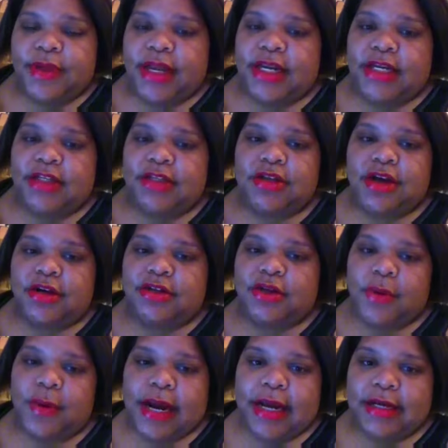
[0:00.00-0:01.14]
And he starts
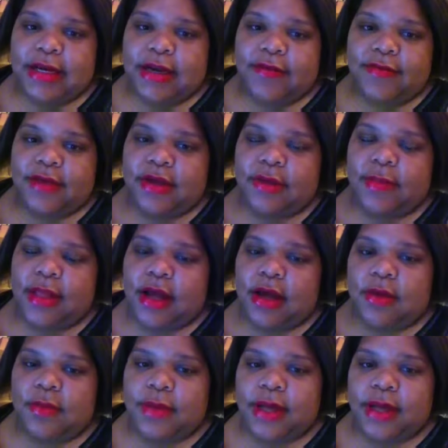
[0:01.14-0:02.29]
crying and everything. I'm
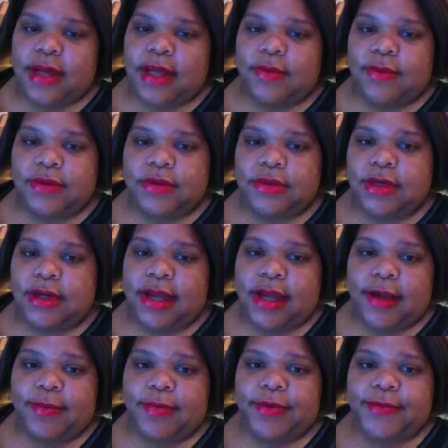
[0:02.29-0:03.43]
like, oh my God, what is going to
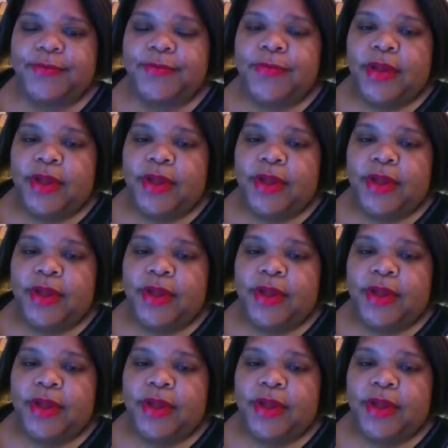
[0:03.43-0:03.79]
happen?